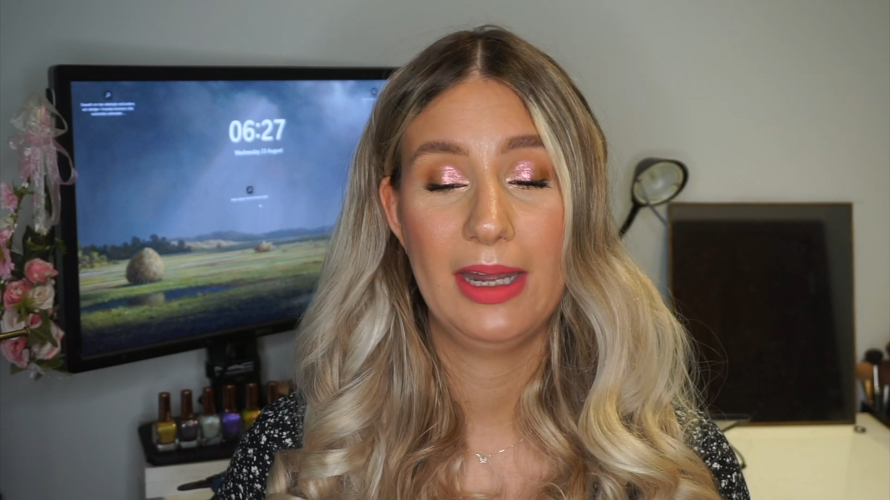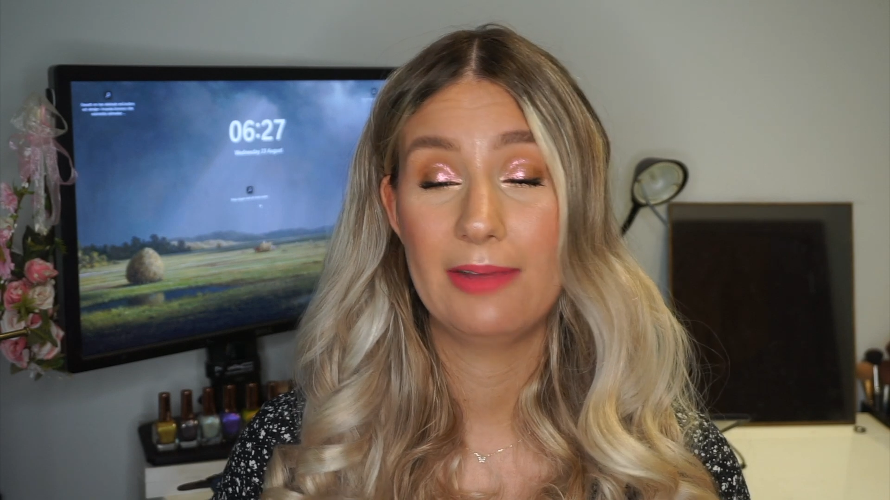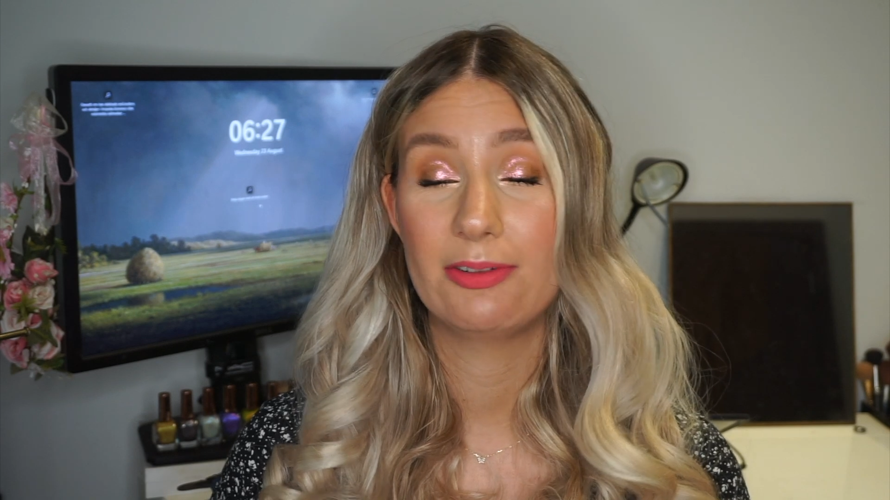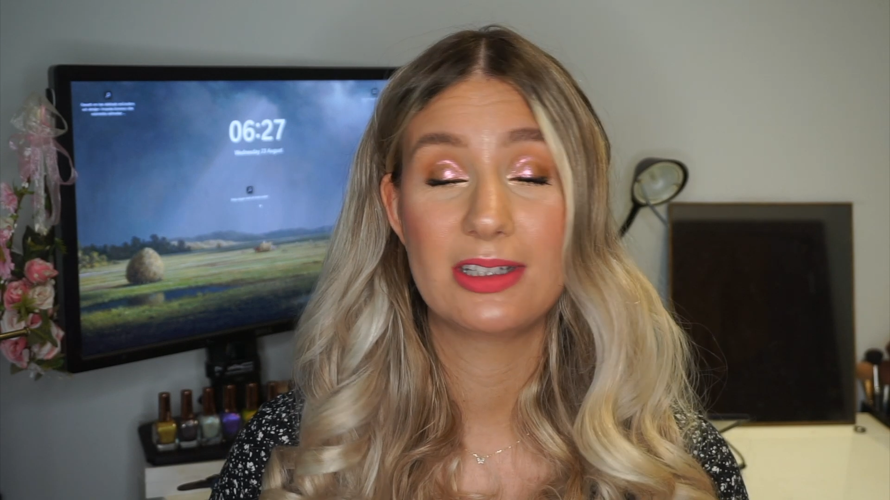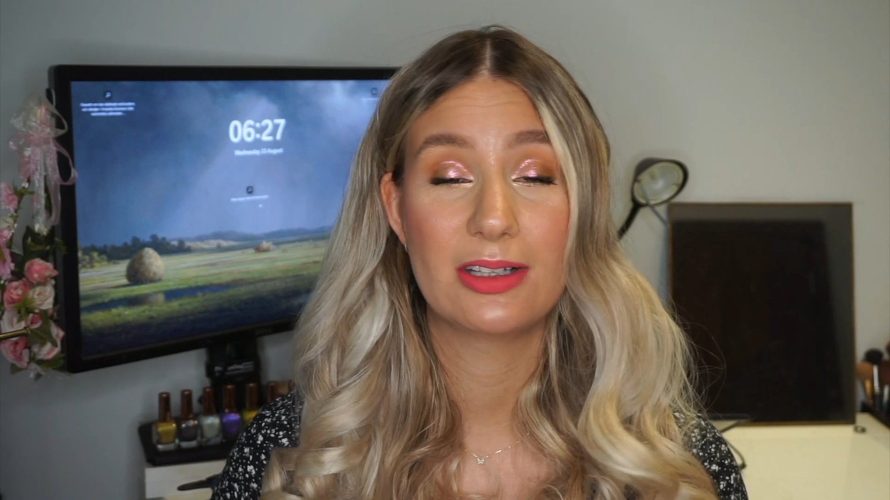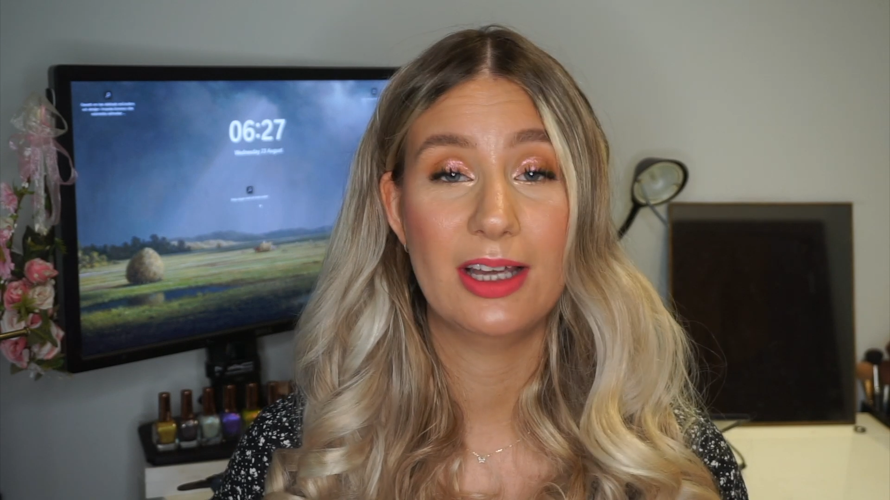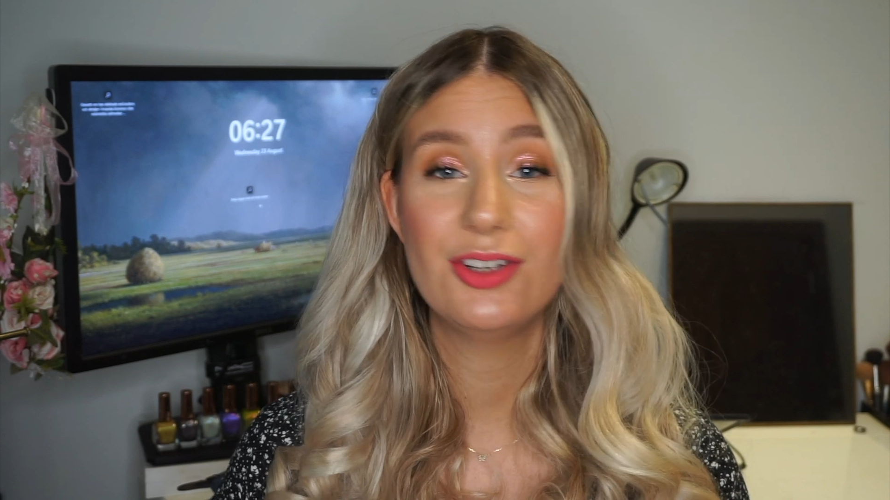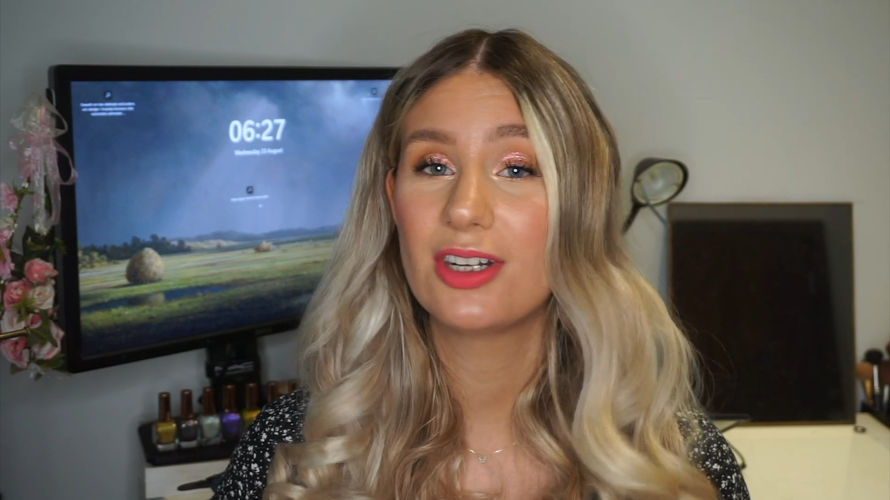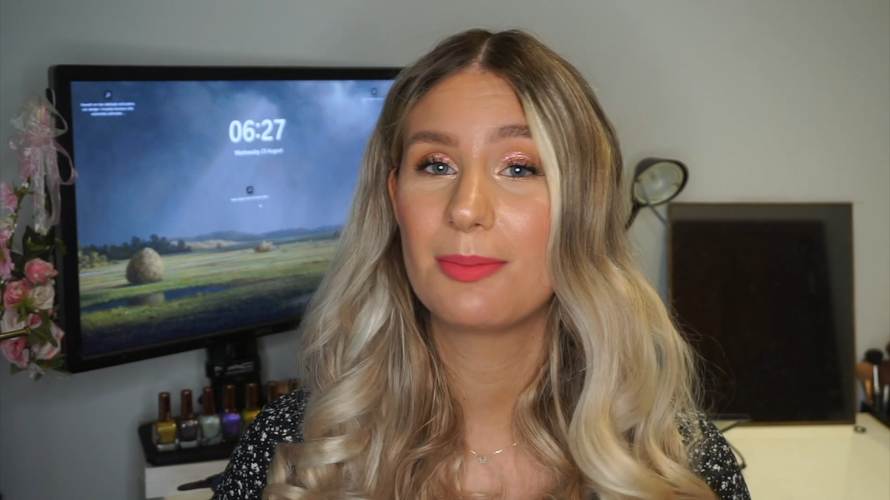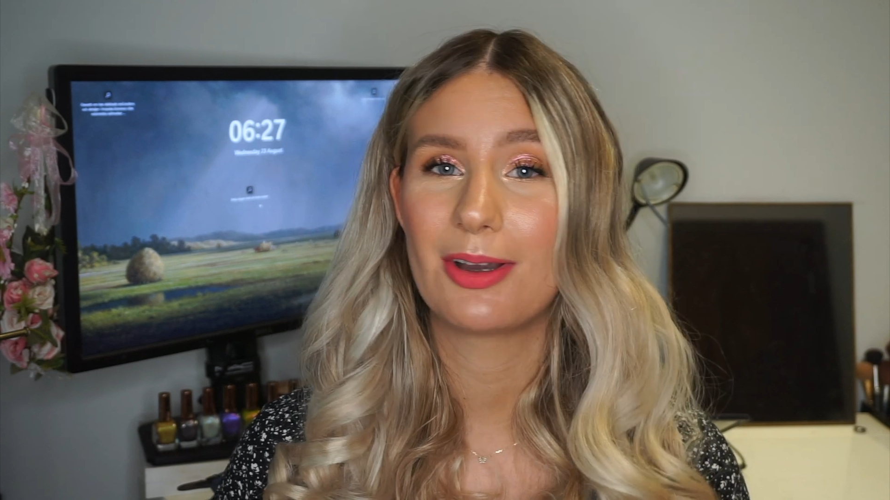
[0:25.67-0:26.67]
and every single
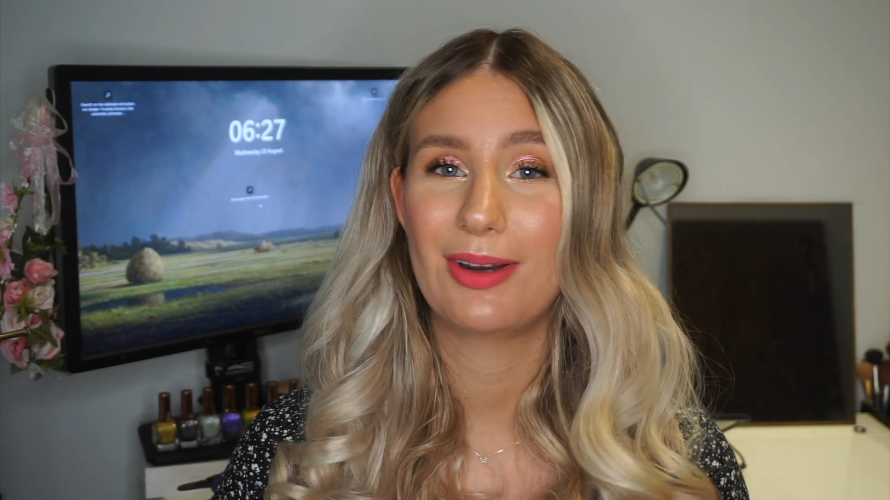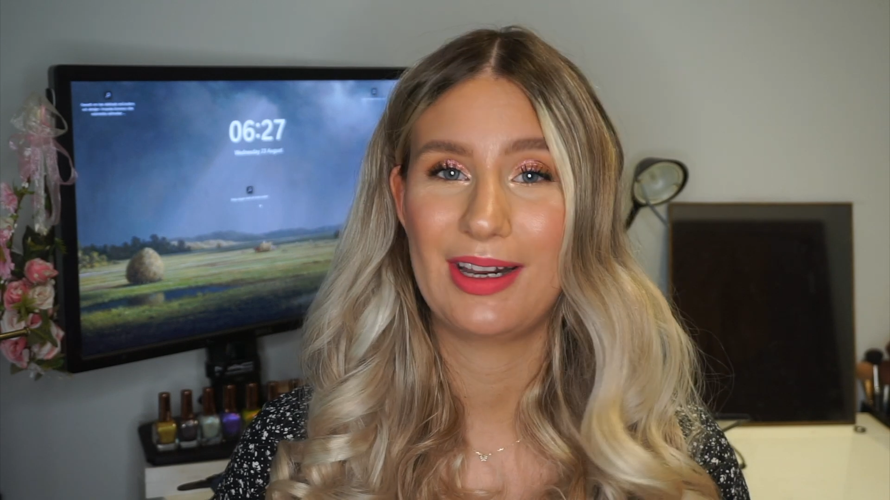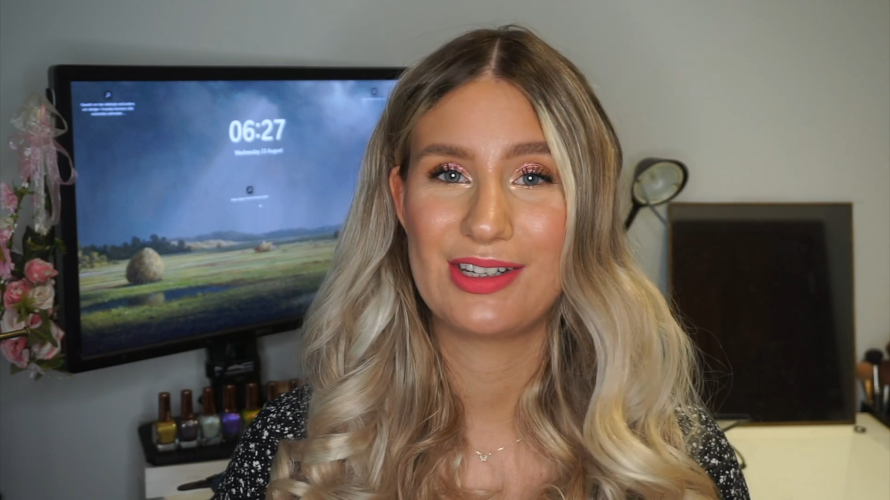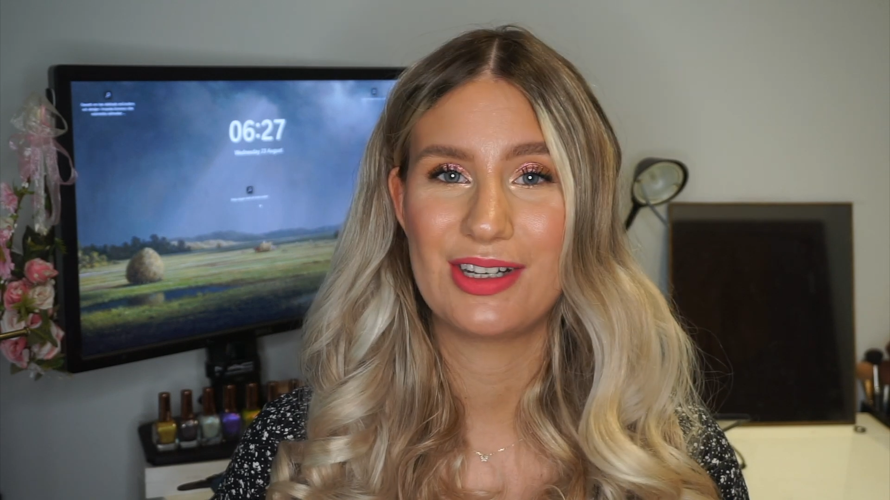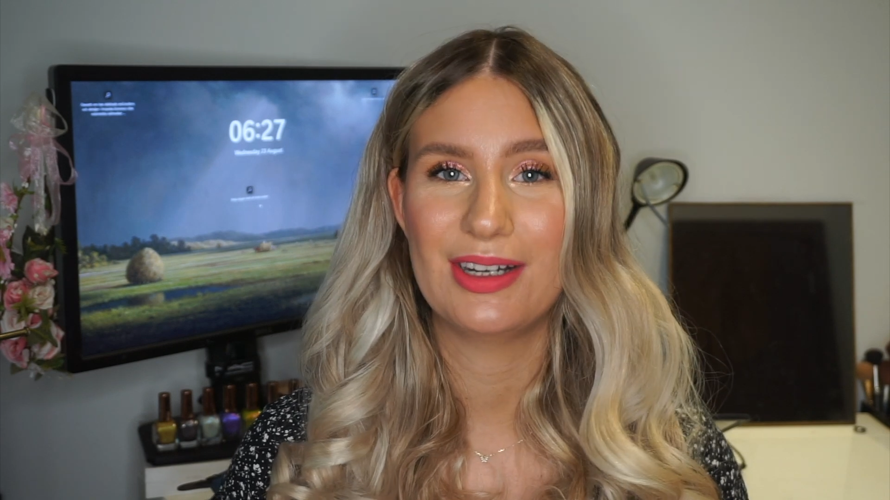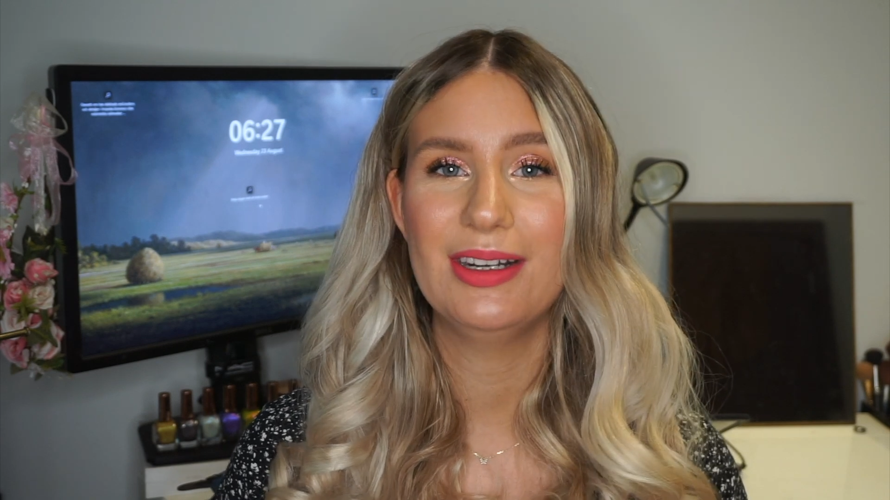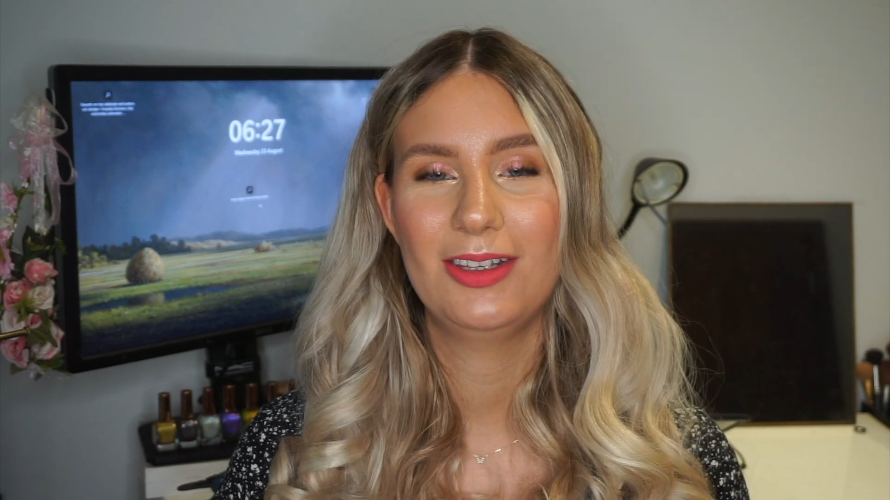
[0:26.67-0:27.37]
eyeshadow in my collection,